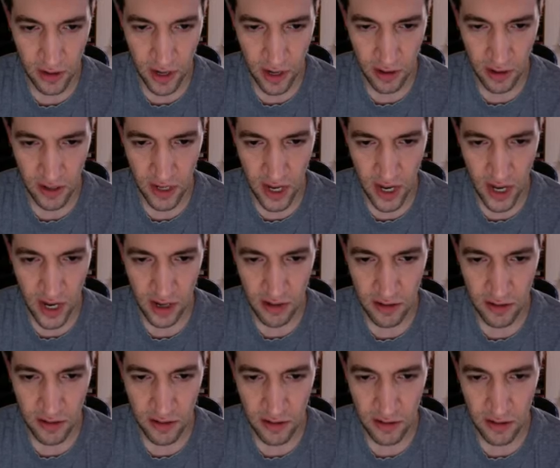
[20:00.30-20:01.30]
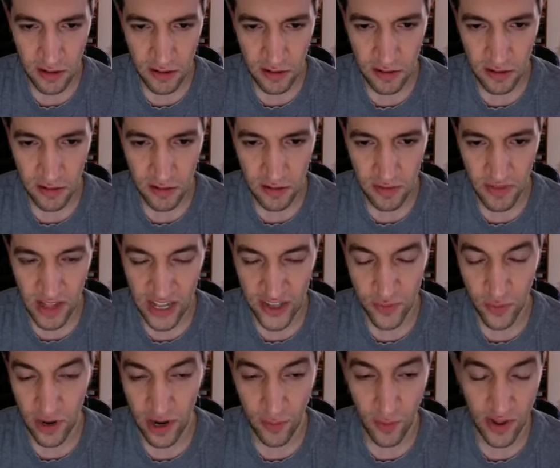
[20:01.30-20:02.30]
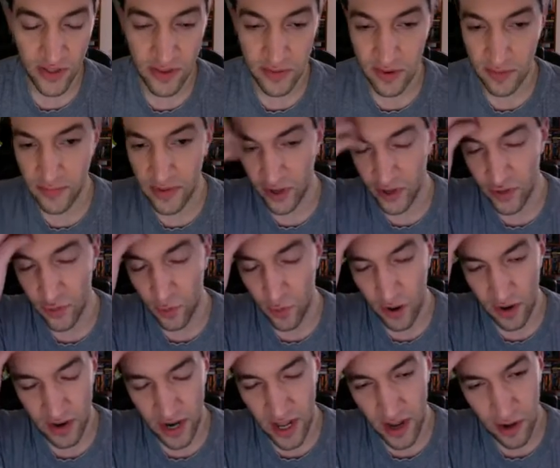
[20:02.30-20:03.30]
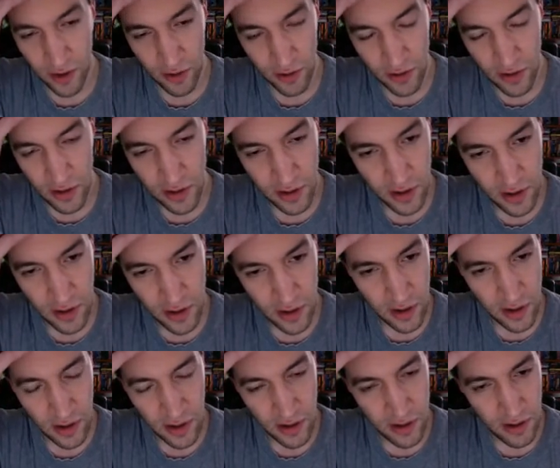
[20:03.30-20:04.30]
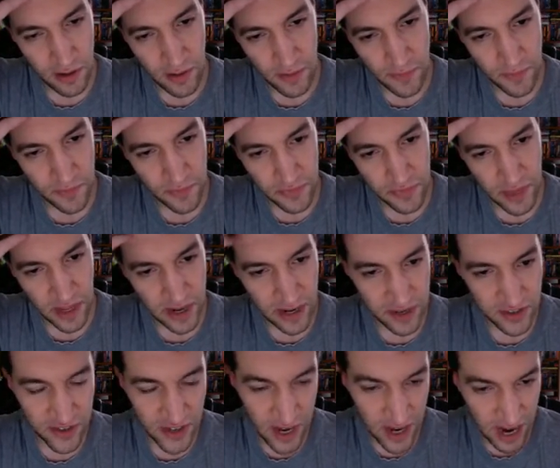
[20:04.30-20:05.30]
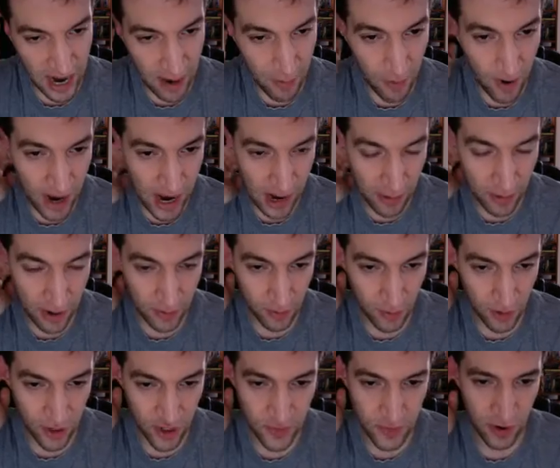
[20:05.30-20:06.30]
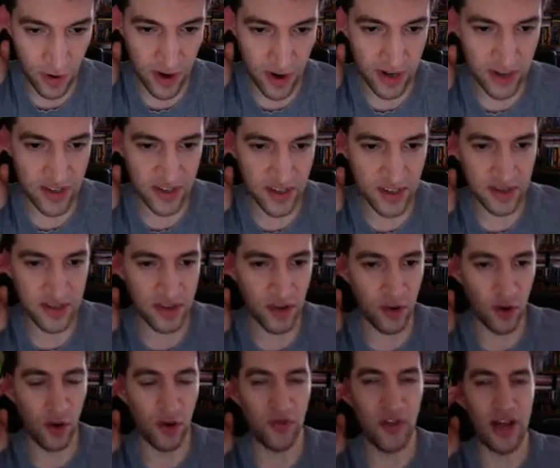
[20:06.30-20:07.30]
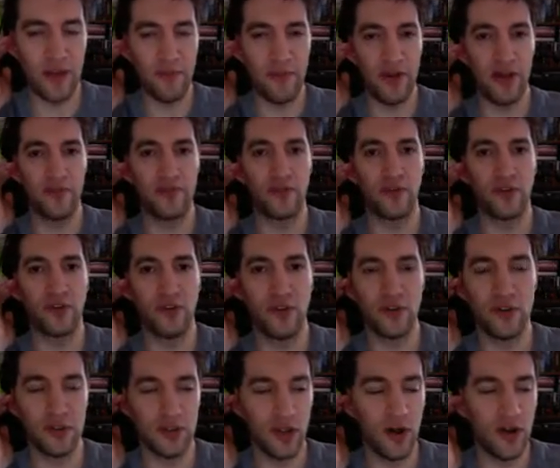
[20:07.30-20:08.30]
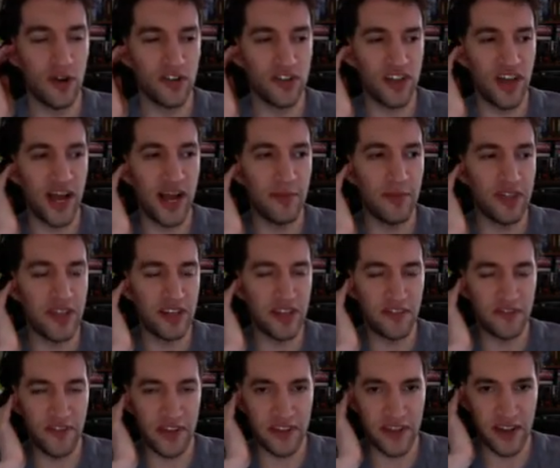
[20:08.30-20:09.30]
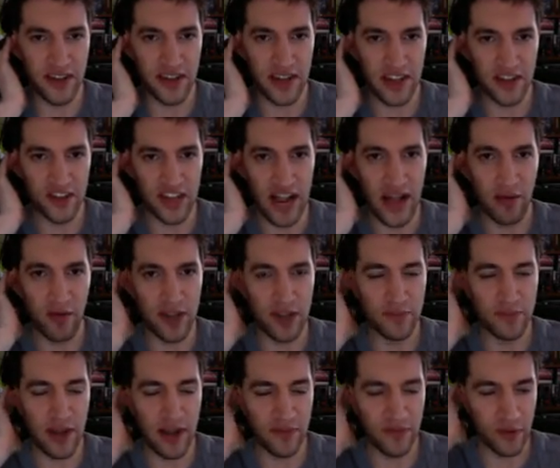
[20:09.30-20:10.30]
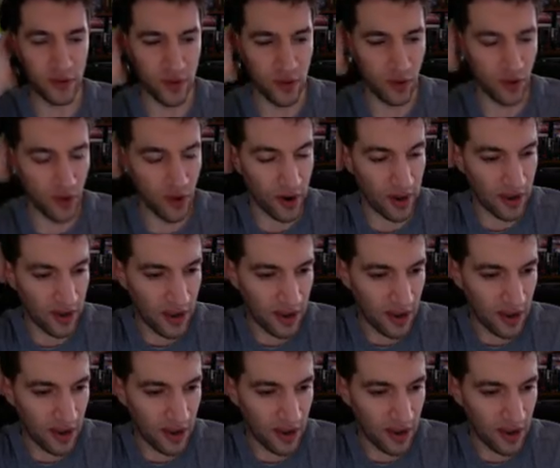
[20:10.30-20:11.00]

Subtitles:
Hell yeah! That's what I want them to build toward now. Like I said, I want Rosemary to hold that belt for a good long time and then defend it against Allie at Bound for Glory.